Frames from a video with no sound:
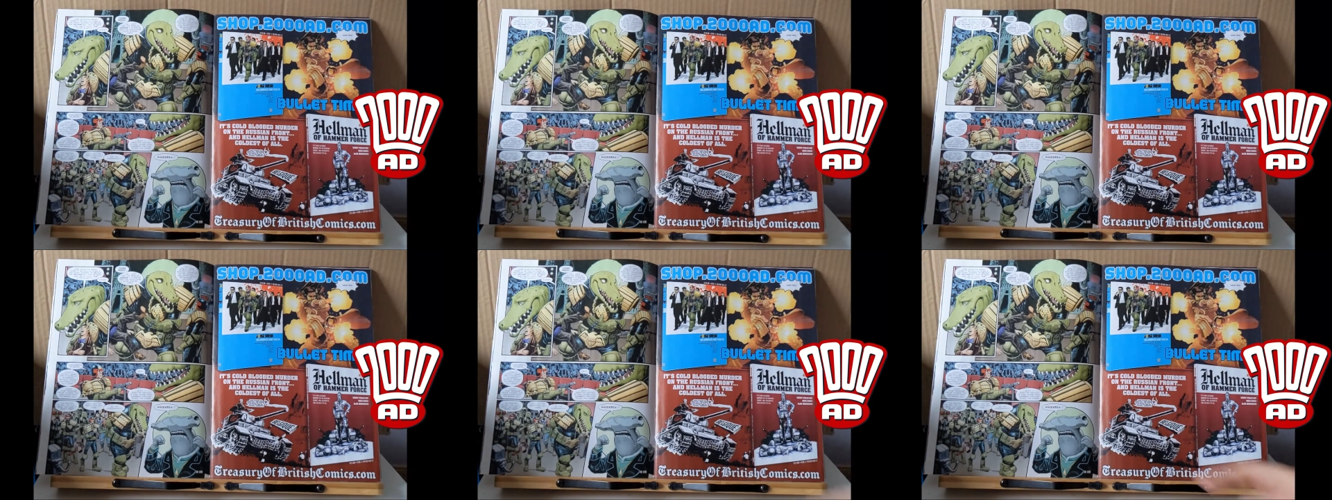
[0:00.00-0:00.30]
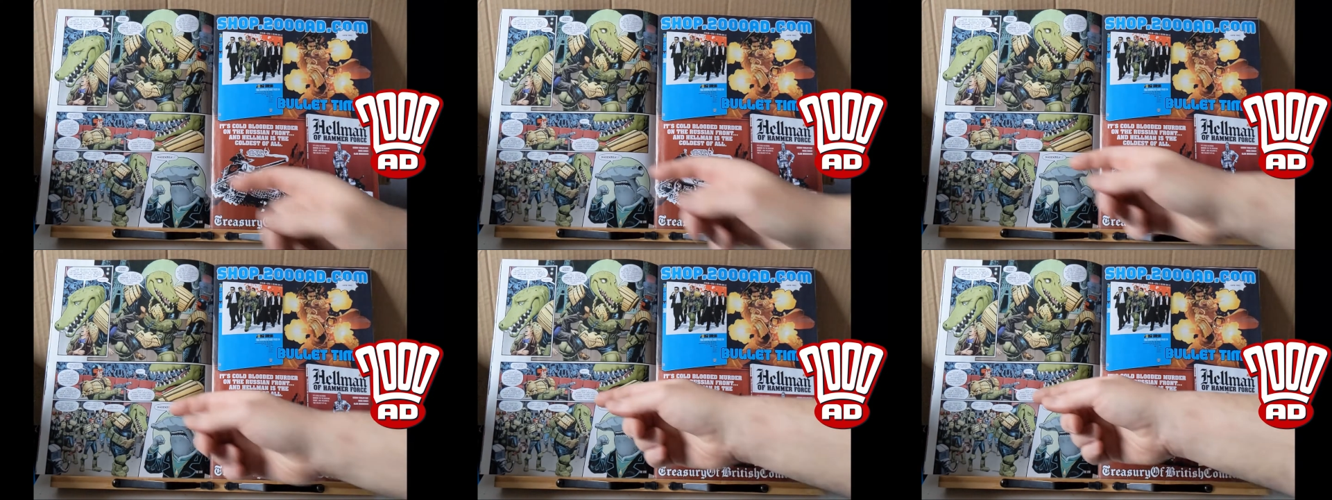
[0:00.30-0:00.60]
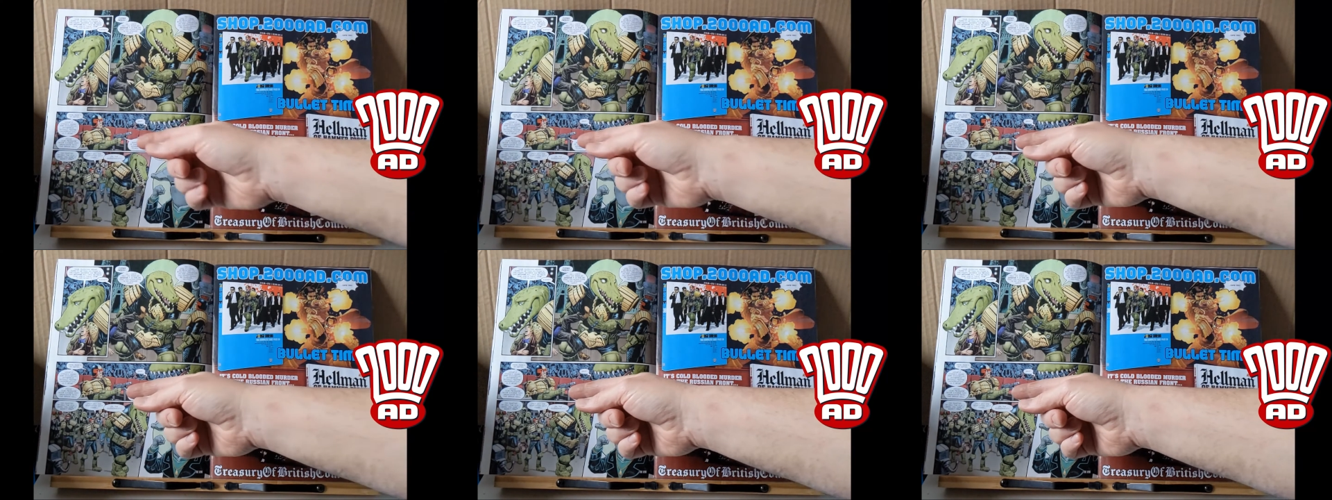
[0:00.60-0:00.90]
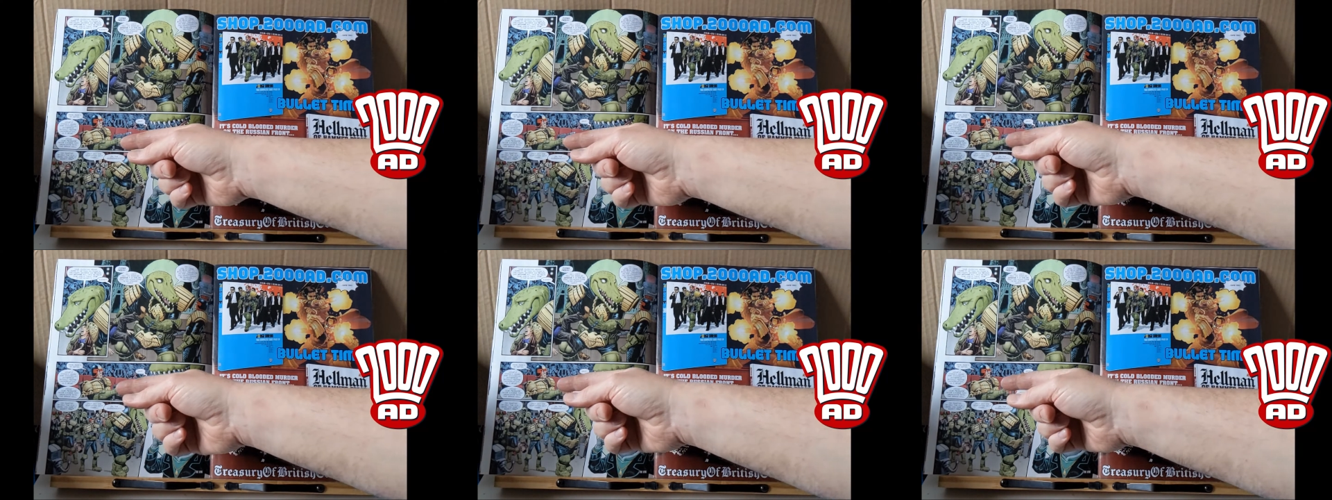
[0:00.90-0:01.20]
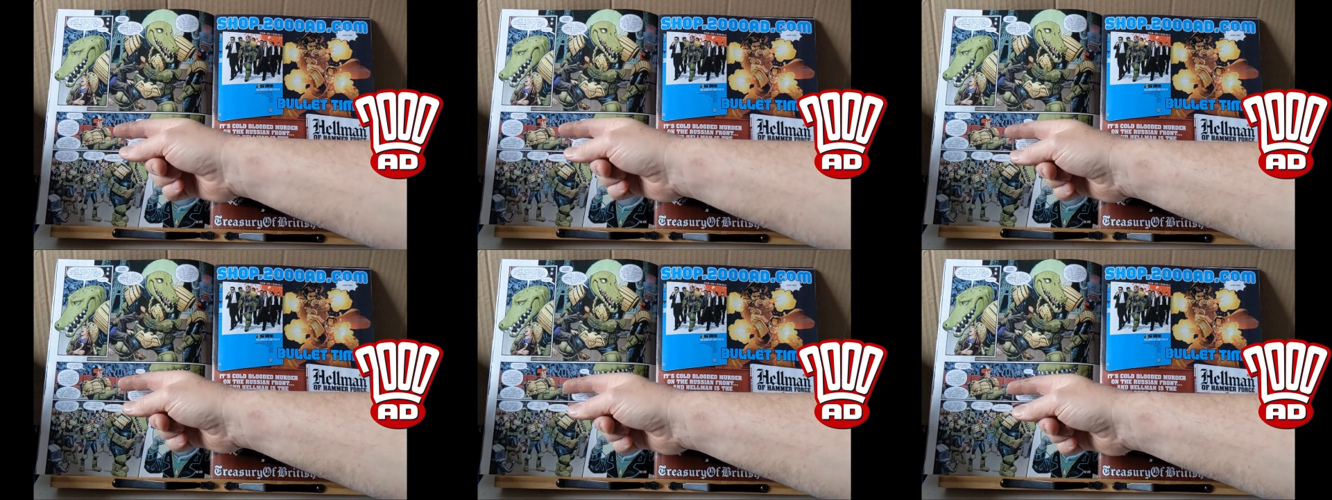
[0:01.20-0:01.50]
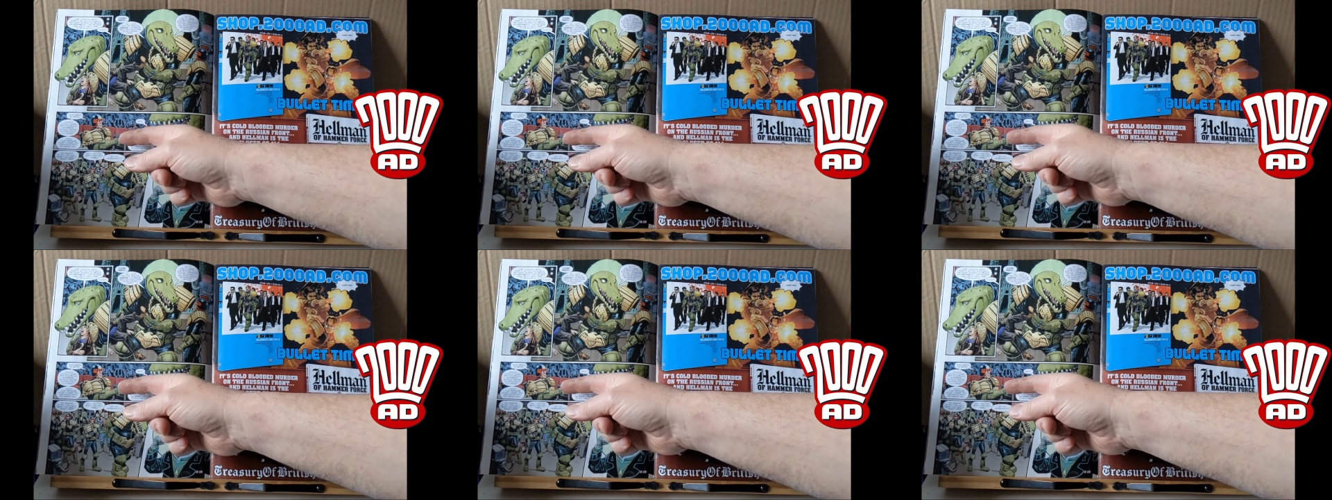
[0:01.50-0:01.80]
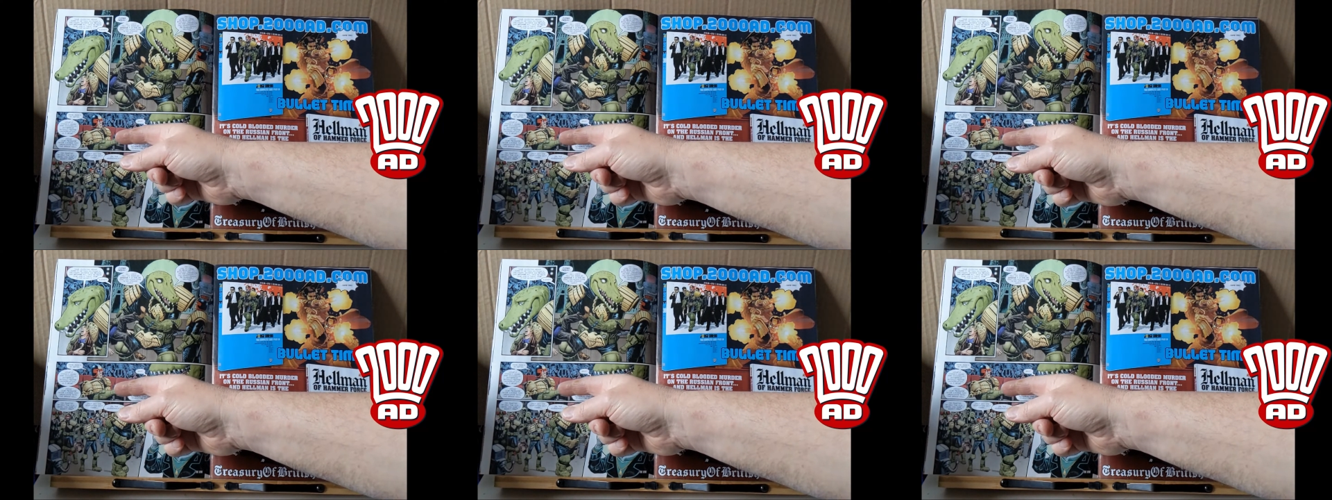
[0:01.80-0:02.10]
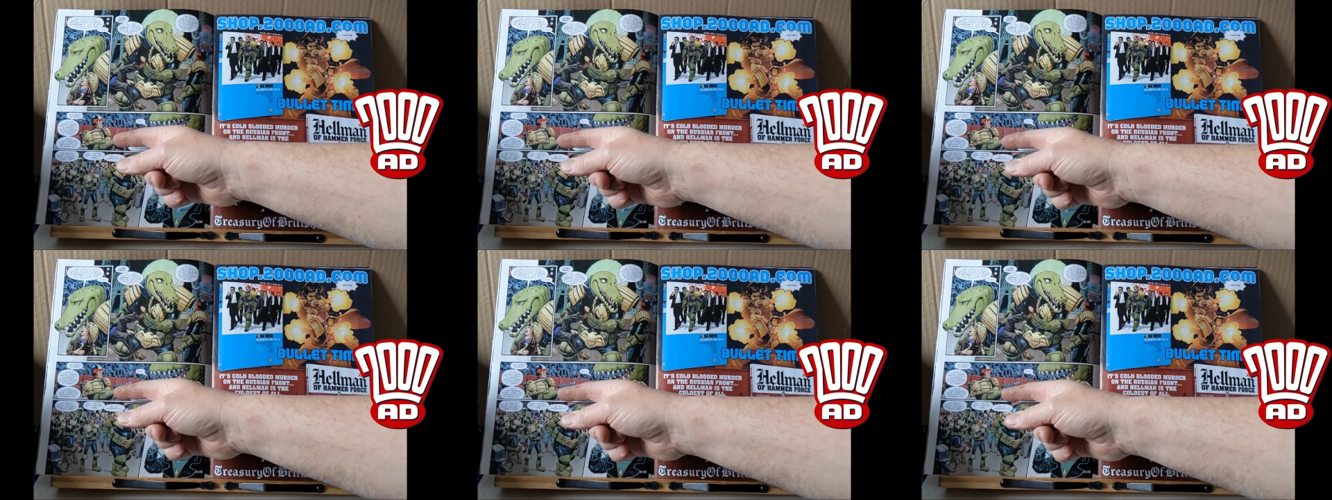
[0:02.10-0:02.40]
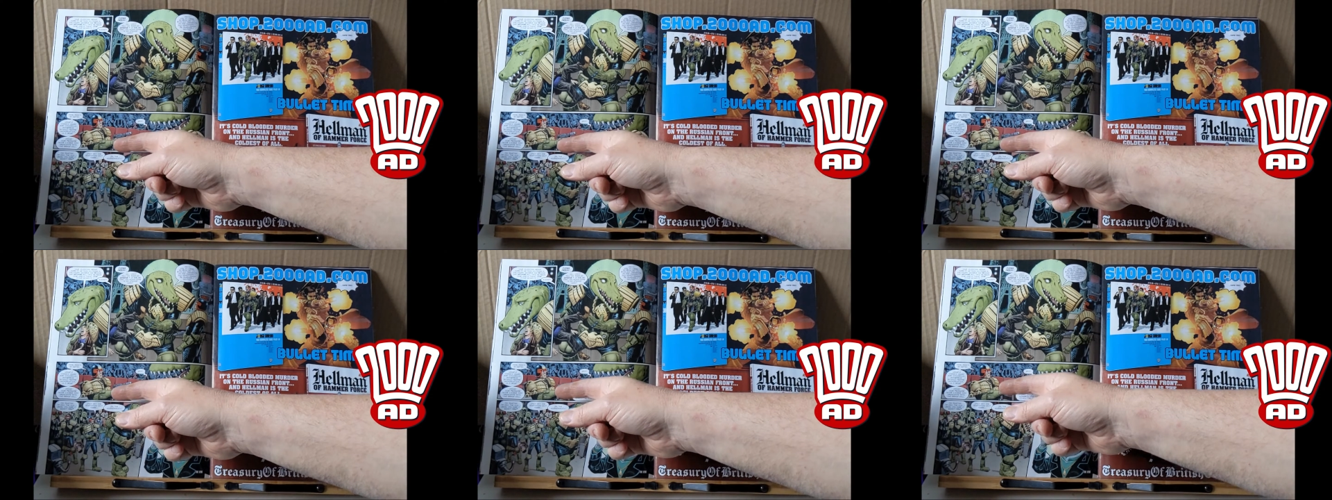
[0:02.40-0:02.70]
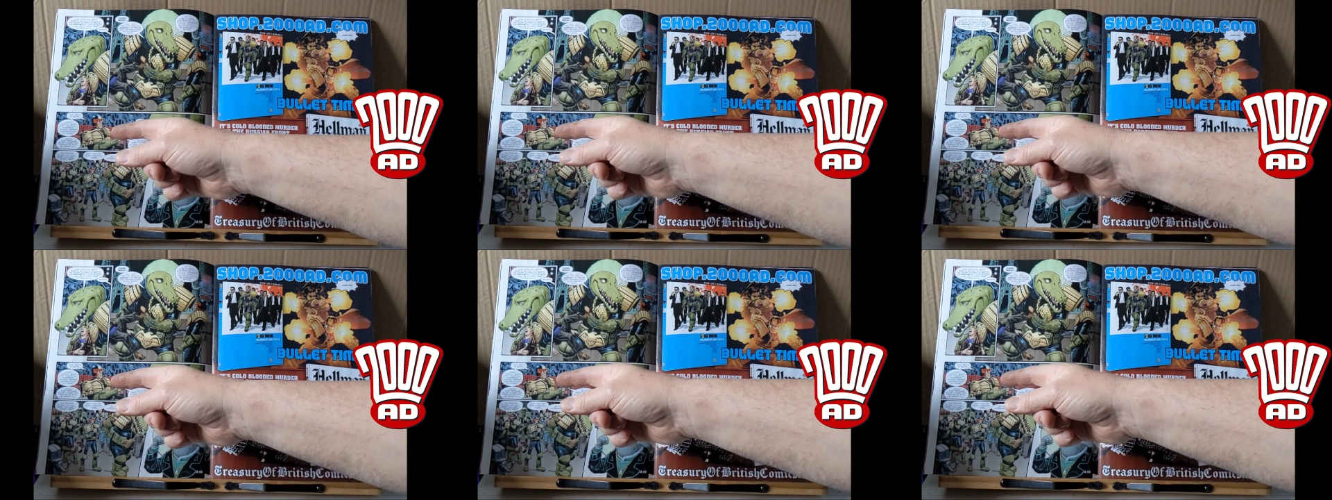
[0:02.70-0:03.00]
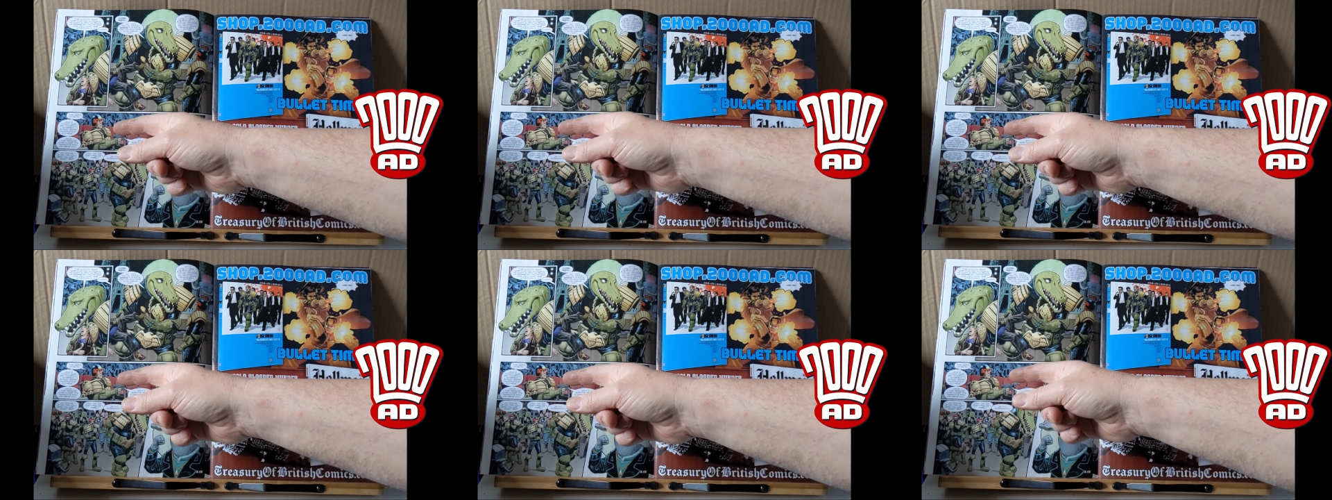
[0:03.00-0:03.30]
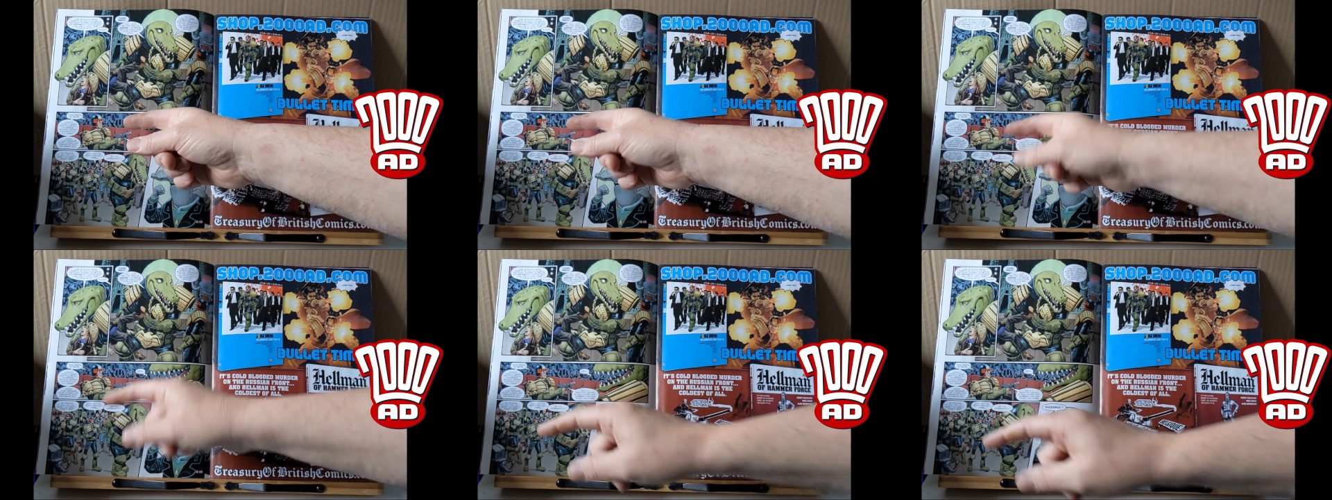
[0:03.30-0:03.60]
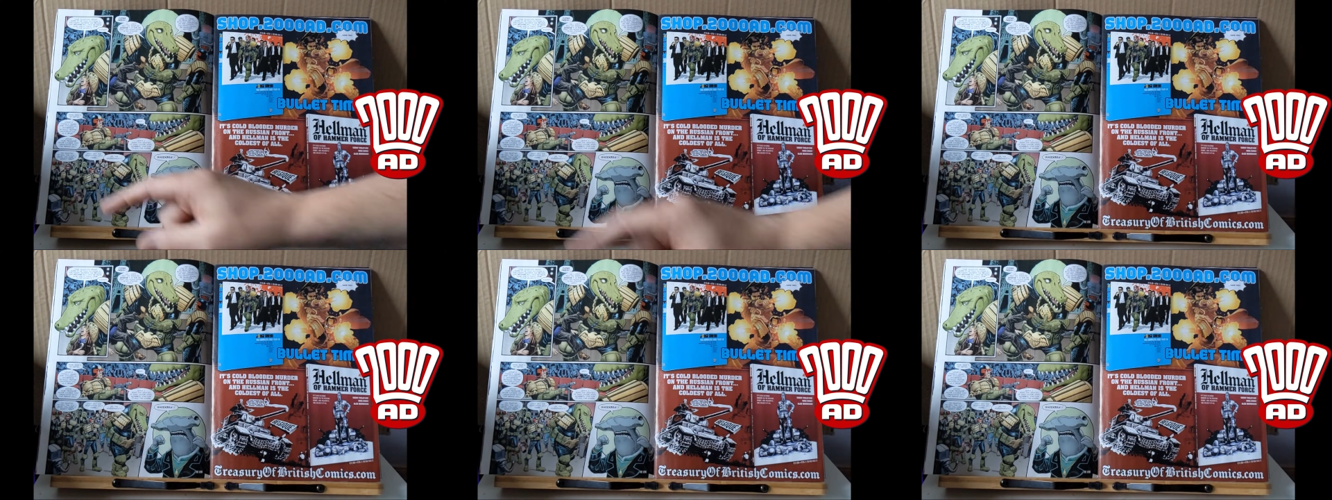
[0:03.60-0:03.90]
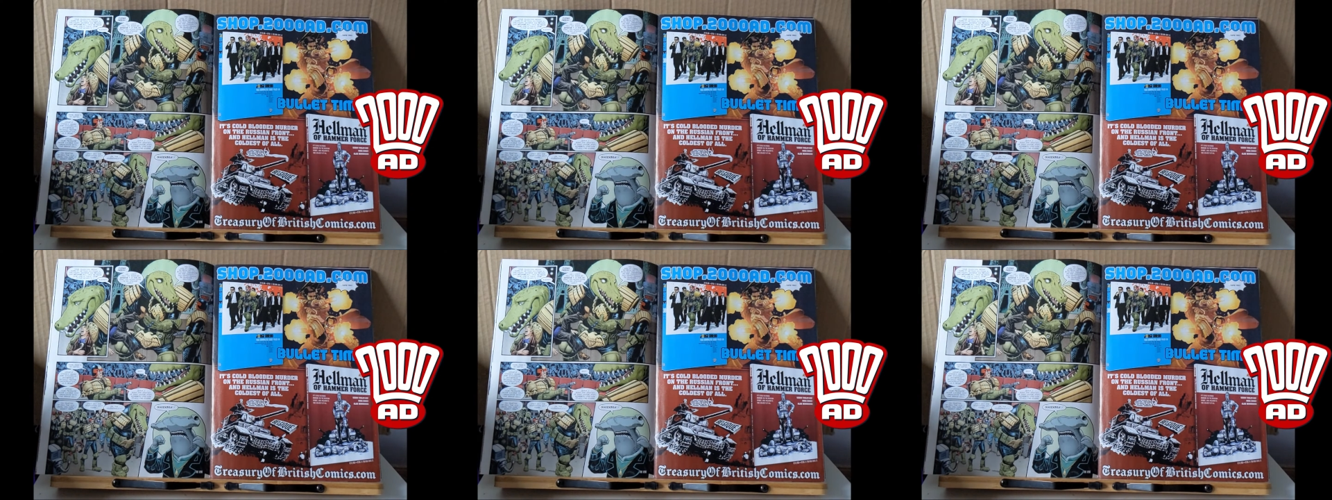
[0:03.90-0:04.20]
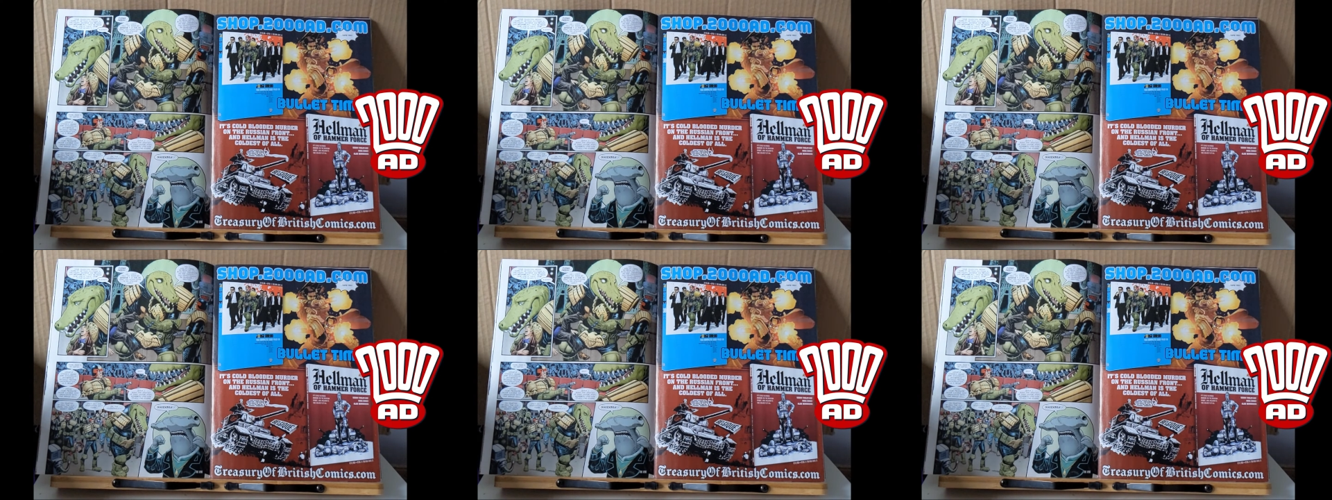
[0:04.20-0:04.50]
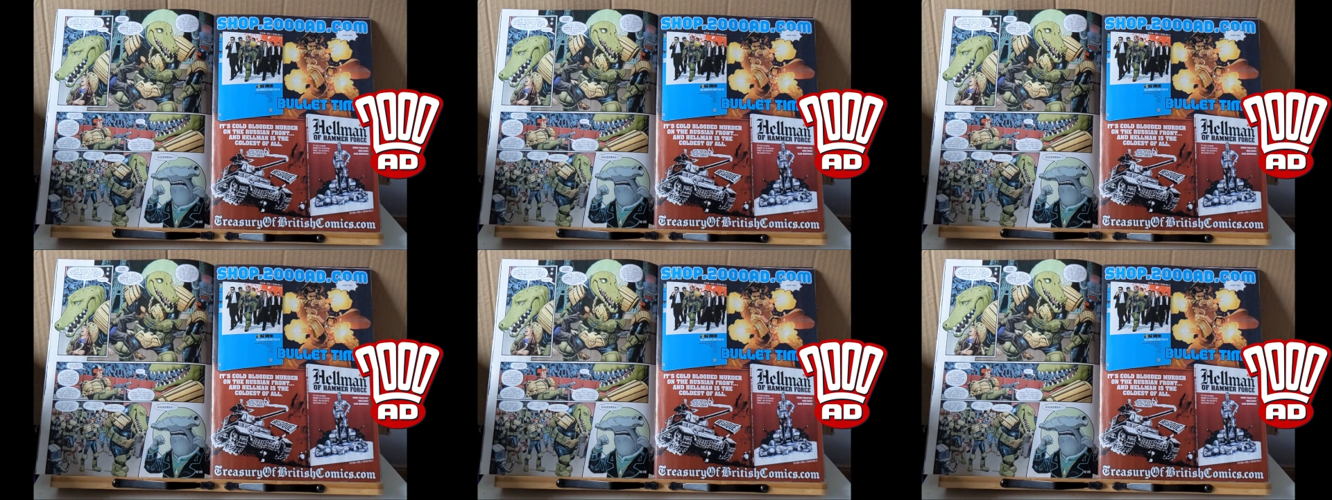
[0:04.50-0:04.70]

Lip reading: [unreadable: no face in view]